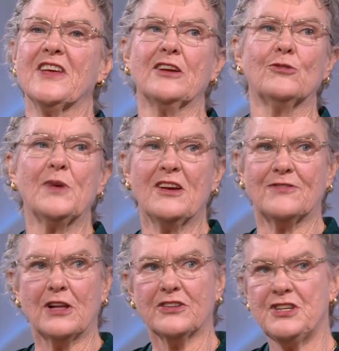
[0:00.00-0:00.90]
things. We
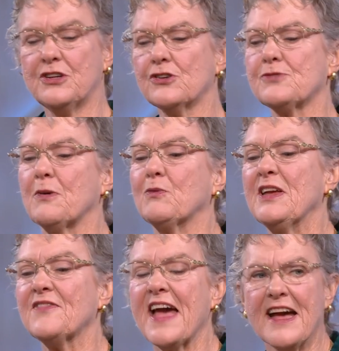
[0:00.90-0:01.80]
have volunteers, but
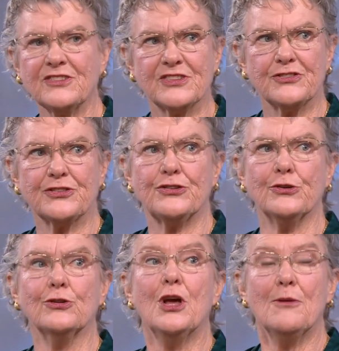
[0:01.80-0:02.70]
we have access
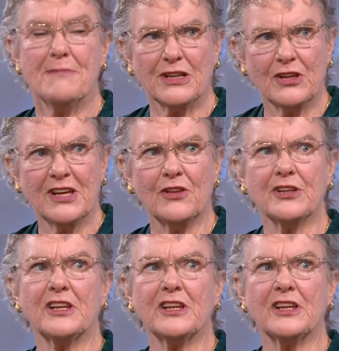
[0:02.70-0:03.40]
to mental health